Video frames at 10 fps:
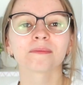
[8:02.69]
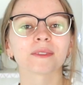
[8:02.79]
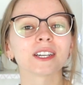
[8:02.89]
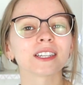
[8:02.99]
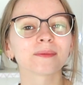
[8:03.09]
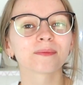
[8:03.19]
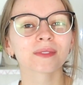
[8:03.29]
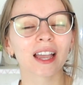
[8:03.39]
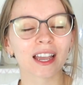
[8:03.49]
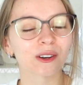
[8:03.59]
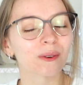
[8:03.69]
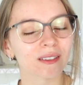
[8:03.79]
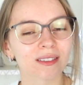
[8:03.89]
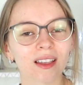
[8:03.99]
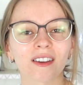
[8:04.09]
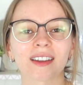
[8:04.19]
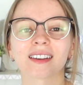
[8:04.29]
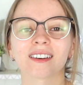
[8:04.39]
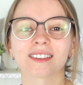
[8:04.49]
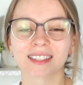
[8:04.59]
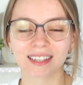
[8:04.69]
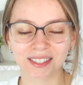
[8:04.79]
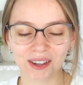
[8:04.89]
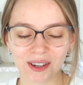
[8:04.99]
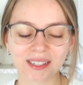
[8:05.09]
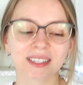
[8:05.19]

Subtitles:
but I know I saw it on TikTok.